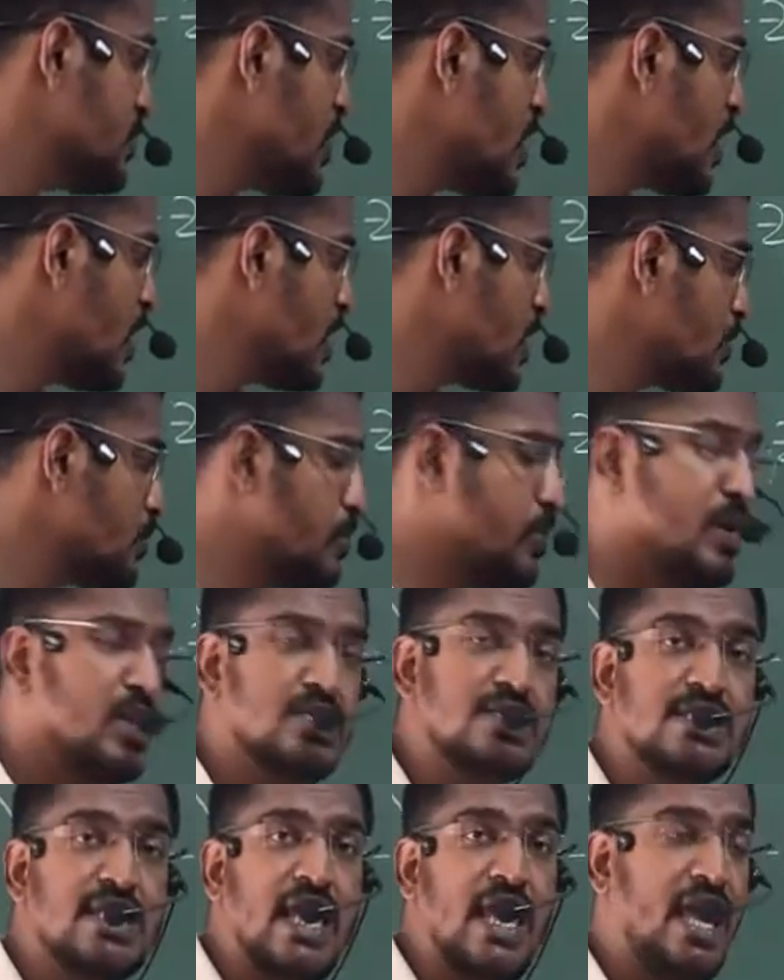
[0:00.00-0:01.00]
bar
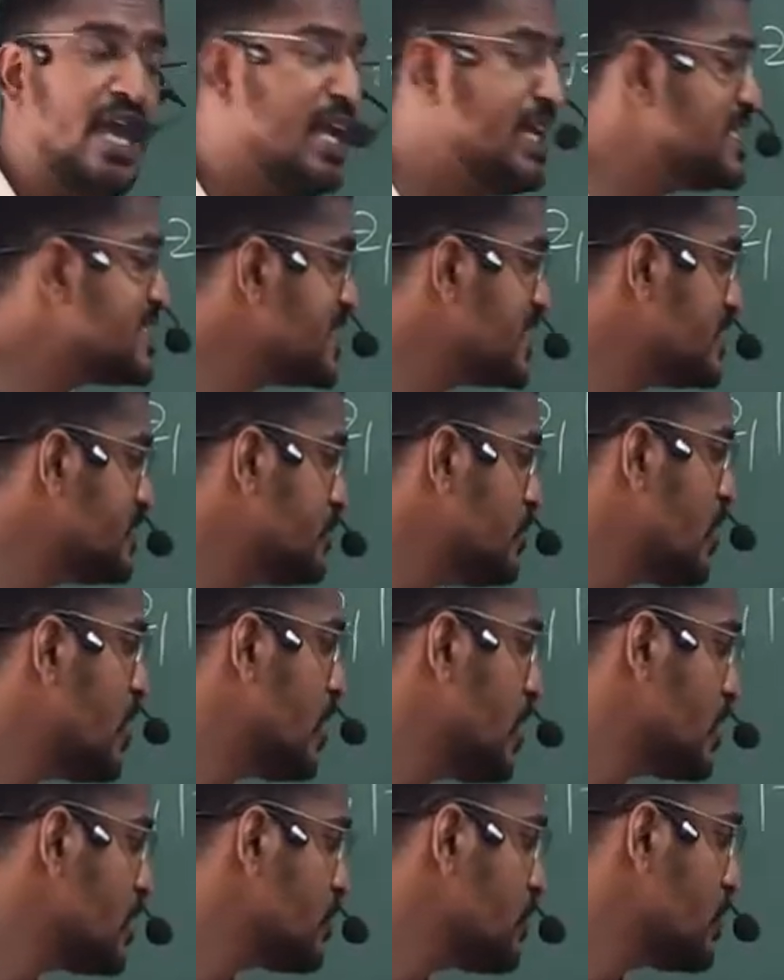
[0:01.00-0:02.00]
plus A Z
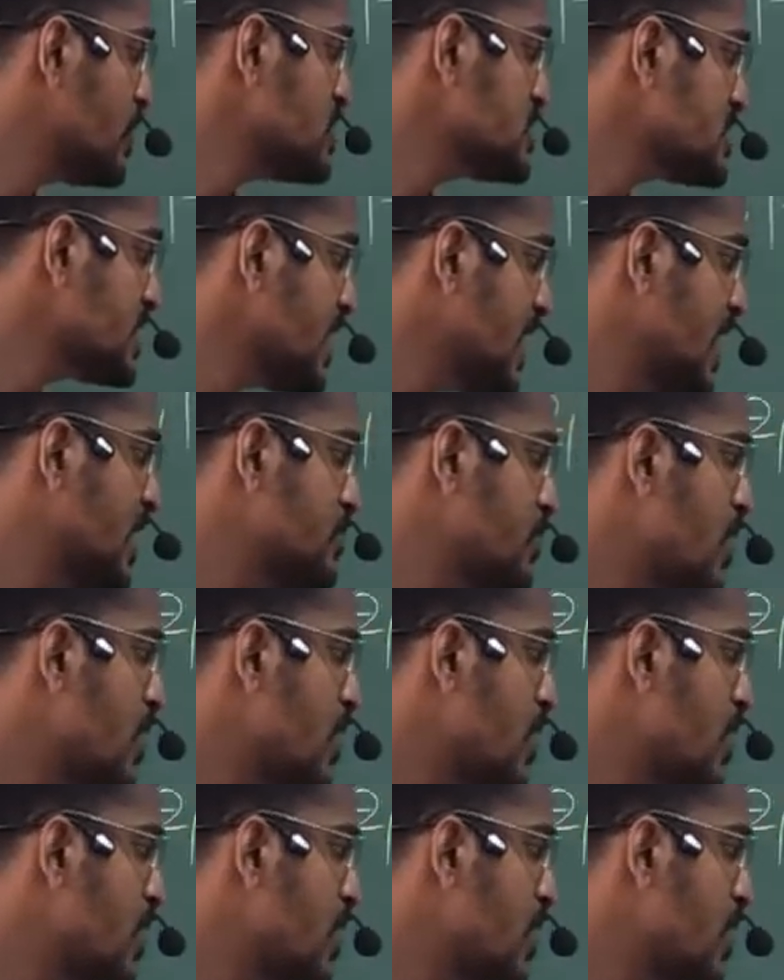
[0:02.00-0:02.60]
bar plus A